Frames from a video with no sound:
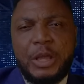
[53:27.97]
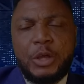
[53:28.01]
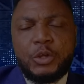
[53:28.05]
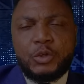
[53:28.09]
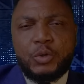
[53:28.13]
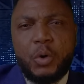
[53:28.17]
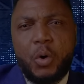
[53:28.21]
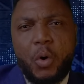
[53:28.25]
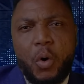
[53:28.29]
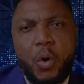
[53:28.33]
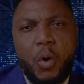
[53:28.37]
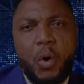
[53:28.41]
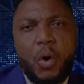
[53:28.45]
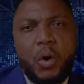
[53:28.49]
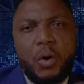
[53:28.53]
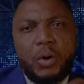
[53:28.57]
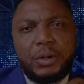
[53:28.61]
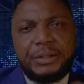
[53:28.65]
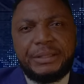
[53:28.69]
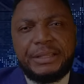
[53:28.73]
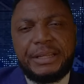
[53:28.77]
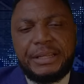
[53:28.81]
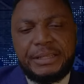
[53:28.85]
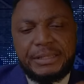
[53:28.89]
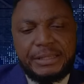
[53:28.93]
So all
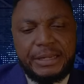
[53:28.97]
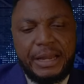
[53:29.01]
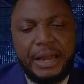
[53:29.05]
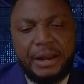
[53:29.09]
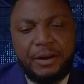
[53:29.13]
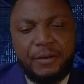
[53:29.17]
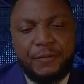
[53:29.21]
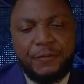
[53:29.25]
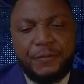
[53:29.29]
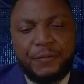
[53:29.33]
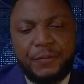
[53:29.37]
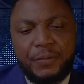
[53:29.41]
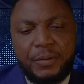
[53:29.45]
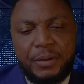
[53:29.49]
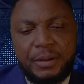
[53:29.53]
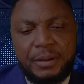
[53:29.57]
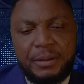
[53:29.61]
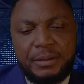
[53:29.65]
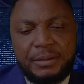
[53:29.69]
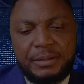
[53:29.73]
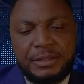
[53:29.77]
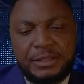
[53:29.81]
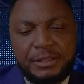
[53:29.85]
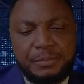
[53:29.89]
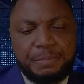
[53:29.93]
this kind of
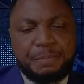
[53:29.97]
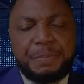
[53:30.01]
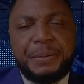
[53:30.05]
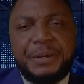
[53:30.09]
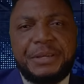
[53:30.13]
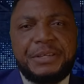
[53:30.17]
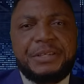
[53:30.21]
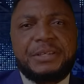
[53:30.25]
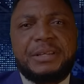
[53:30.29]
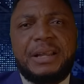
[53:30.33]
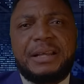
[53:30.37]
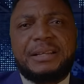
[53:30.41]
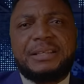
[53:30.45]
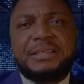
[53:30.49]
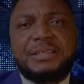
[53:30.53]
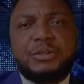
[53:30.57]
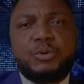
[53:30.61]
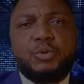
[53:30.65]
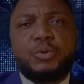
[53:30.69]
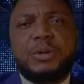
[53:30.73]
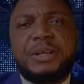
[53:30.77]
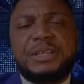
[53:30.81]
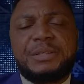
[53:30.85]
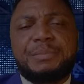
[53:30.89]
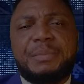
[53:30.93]
speech that
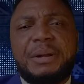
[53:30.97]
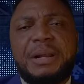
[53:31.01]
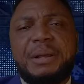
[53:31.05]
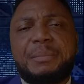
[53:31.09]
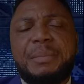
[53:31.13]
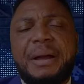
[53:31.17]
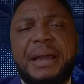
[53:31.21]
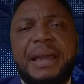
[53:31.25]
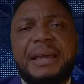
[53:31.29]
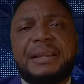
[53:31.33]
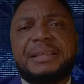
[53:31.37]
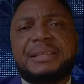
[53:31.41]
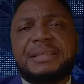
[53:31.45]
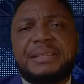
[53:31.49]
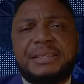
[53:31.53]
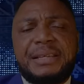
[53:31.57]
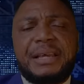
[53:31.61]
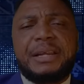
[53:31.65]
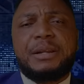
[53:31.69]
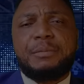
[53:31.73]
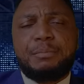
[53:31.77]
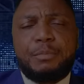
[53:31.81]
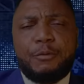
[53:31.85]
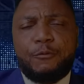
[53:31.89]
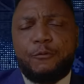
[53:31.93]
Julius Malema had
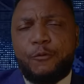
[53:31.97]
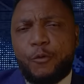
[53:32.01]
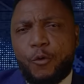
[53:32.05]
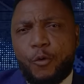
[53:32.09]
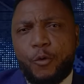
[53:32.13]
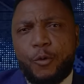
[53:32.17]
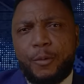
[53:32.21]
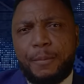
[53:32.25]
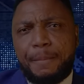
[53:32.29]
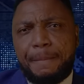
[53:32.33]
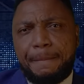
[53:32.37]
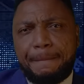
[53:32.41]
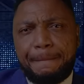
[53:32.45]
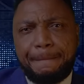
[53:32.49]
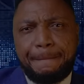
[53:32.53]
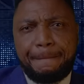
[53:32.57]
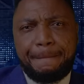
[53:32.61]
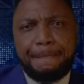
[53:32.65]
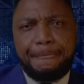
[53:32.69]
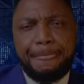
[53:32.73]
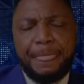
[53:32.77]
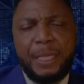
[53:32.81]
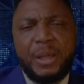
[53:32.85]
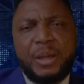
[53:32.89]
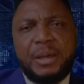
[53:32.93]
said before,
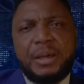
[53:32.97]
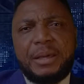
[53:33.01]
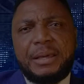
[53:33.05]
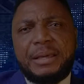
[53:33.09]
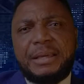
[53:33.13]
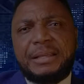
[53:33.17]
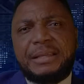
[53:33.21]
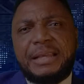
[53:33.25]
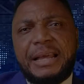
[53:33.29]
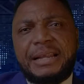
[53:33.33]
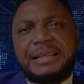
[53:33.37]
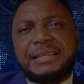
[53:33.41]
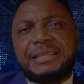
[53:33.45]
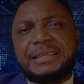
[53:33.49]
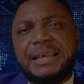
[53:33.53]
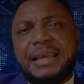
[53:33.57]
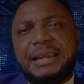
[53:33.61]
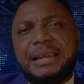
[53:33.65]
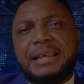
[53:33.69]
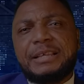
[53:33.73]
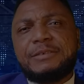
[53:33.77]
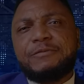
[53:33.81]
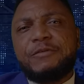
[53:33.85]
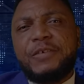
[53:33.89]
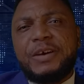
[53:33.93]
it had
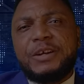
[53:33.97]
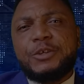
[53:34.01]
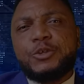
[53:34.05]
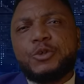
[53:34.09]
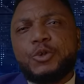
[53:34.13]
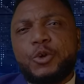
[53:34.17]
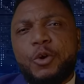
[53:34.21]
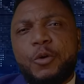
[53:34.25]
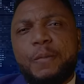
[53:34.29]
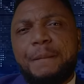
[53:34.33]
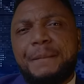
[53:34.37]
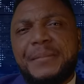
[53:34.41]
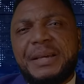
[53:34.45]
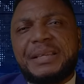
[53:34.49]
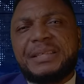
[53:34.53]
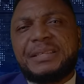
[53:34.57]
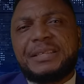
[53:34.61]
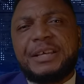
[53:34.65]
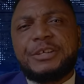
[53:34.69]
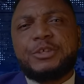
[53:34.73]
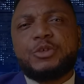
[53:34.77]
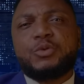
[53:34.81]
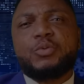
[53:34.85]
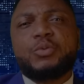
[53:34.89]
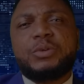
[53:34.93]
sent a very strong
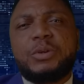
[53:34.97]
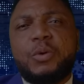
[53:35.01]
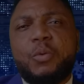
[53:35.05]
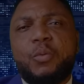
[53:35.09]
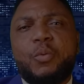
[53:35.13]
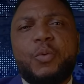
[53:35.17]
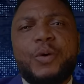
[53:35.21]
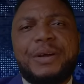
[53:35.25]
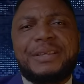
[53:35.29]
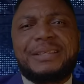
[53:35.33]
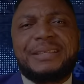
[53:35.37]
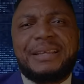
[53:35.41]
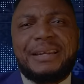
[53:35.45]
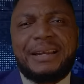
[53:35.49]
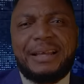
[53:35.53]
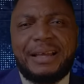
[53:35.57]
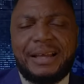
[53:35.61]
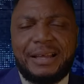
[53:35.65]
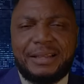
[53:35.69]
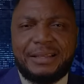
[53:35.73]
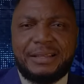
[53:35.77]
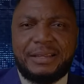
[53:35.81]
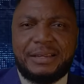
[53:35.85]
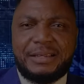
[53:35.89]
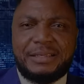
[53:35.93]
message to the Western
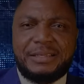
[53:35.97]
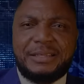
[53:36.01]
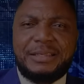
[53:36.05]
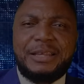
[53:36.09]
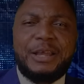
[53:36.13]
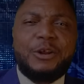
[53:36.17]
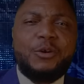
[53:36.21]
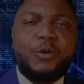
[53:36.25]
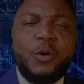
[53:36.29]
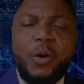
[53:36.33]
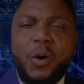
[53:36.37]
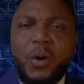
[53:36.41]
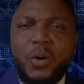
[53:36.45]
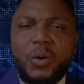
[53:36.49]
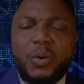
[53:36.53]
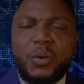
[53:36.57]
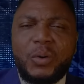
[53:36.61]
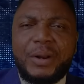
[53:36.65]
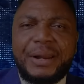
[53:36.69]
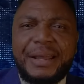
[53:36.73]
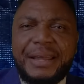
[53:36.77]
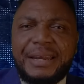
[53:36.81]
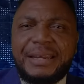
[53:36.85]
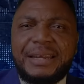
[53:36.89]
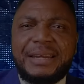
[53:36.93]
countries. They know
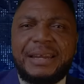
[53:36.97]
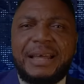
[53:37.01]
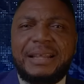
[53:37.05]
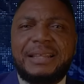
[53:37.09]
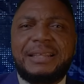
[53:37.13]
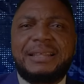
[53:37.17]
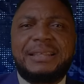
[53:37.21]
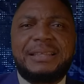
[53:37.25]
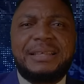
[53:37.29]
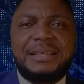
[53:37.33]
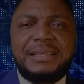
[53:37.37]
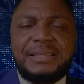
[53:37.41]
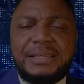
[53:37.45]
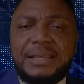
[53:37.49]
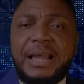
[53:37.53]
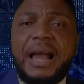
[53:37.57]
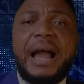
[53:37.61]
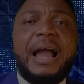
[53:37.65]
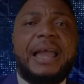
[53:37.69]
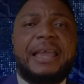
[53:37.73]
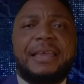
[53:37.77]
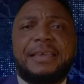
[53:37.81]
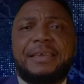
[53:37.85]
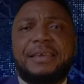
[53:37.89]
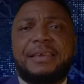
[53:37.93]
already that this
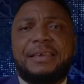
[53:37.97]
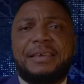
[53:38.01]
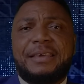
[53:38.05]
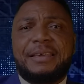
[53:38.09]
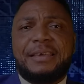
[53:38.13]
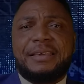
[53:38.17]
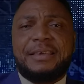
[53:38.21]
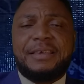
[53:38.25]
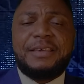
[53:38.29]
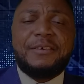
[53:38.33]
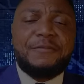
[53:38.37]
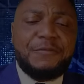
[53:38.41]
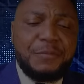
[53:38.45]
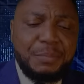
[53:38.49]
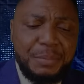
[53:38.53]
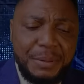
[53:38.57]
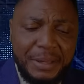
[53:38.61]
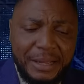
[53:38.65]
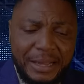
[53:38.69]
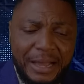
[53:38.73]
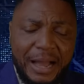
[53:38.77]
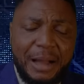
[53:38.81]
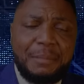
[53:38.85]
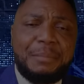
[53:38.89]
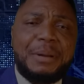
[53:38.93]
guy, if he
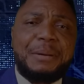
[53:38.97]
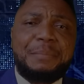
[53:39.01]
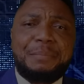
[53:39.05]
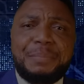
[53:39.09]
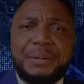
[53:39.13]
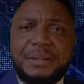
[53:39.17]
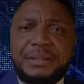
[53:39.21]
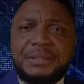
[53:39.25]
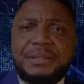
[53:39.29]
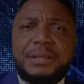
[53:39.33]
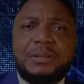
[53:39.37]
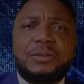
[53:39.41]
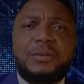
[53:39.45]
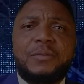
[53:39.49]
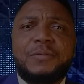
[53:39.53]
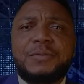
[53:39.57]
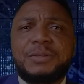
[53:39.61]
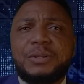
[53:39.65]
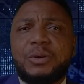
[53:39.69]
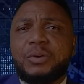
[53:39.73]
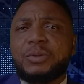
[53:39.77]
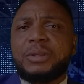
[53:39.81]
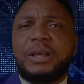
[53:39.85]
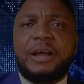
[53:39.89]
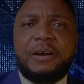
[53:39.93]
become a president of
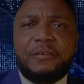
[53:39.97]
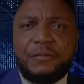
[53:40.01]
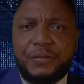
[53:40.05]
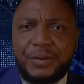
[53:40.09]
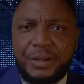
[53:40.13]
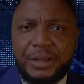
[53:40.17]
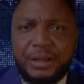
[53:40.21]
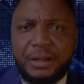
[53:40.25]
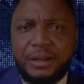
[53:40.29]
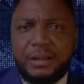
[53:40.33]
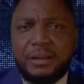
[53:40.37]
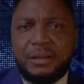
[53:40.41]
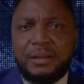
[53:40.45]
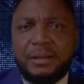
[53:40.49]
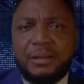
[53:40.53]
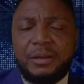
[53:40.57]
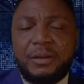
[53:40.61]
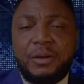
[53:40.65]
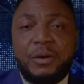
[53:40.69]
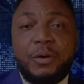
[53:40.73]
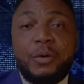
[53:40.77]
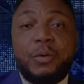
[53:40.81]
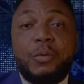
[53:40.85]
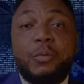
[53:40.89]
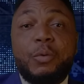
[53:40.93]
South Africa,
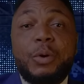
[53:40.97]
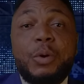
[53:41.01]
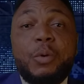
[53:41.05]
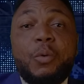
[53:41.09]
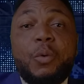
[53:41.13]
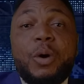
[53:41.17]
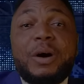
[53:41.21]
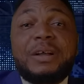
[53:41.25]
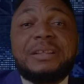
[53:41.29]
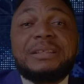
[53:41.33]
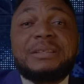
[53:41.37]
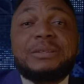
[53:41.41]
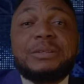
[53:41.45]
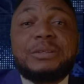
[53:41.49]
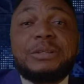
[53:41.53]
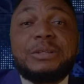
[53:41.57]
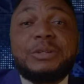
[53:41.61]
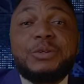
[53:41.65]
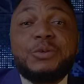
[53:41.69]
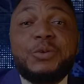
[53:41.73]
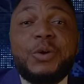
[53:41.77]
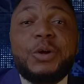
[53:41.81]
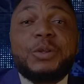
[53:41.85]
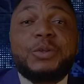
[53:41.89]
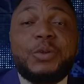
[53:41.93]
we want
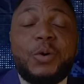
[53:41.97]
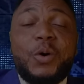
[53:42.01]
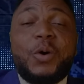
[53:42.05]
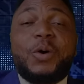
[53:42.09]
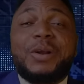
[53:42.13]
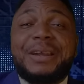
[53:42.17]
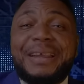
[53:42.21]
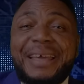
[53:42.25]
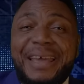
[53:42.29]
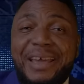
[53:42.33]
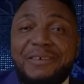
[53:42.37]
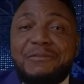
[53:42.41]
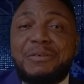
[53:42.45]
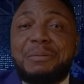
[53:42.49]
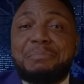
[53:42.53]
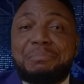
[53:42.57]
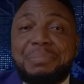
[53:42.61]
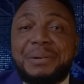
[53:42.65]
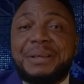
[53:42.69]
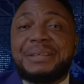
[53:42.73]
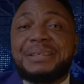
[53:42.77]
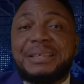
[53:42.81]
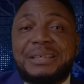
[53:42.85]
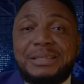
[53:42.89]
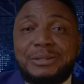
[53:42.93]
not only have a
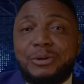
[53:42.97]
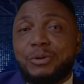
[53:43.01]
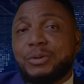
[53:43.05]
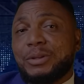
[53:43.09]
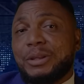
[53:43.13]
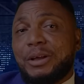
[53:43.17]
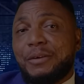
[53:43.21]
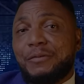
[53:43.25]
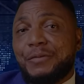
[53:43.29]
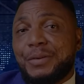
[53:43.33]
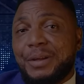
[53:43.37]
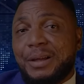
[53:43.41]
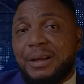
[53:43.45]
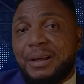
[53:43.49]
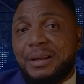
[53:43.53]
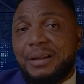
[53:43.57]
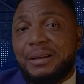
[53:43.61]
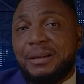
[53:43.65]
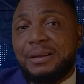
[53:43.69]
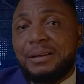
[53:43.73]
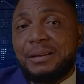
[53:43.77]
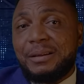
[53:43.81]
place in South Africa,